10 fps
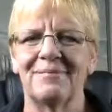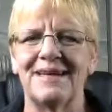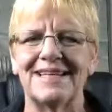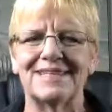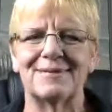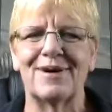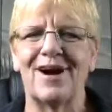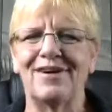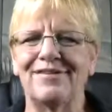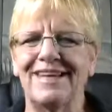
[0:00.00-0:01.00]
Get some
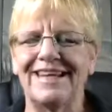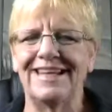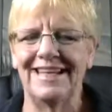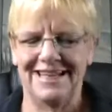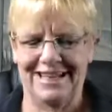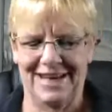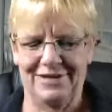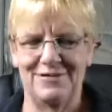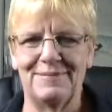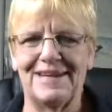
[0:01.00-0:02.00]
coffee in and let
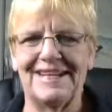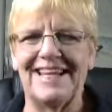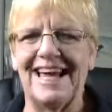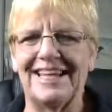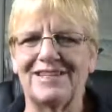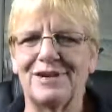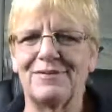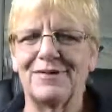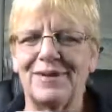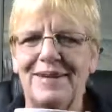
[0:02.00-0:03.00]
everybody catch up
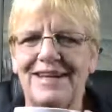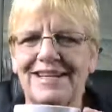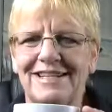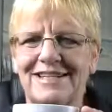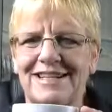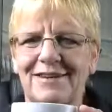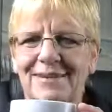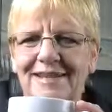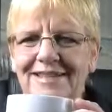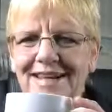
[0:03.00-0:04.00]
for a minute. Just give
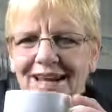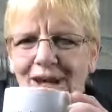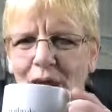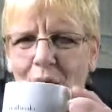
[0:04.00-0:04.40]
me a second.